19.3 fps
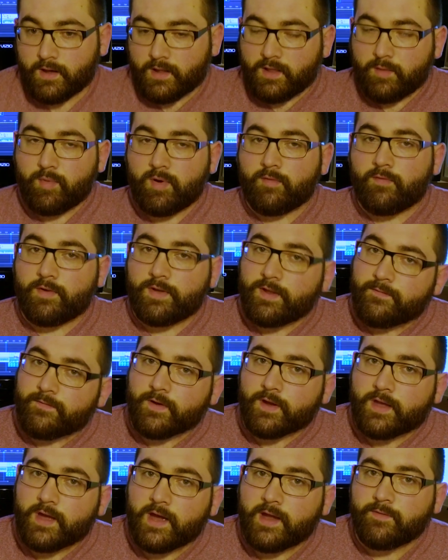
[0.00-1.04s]
a little bit of a
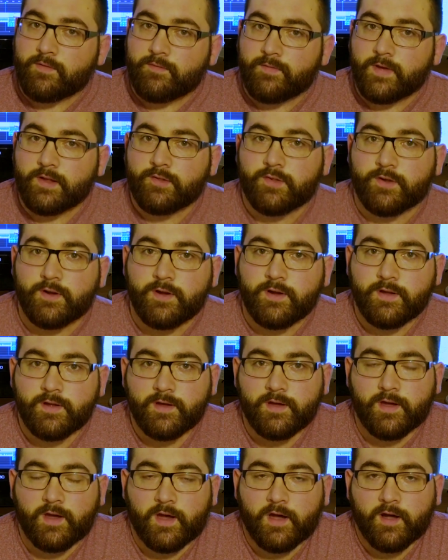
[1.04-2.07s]
different kind of adventure,
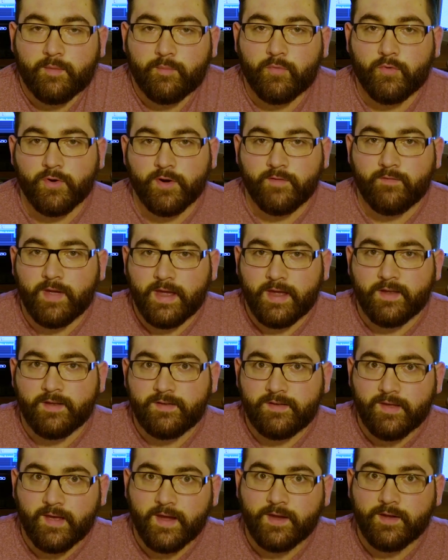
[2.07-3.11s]
more of a
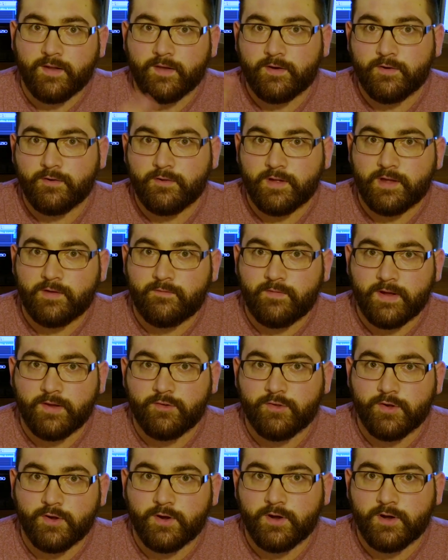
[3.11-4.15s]
technical
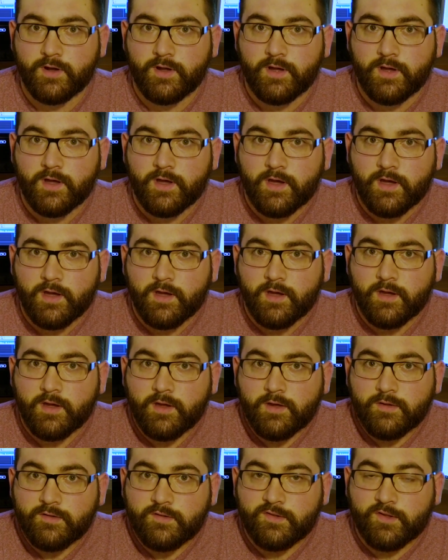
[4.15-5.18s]
adventure.
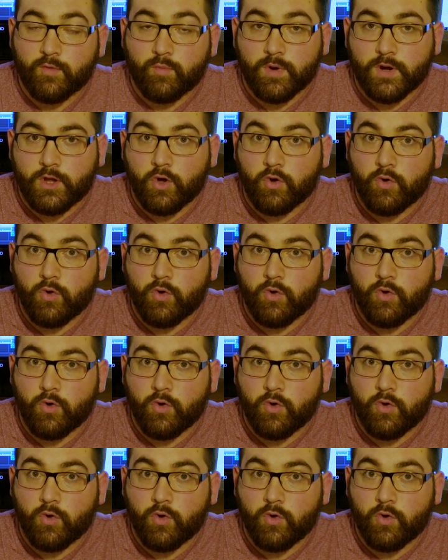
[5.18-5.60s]
So we're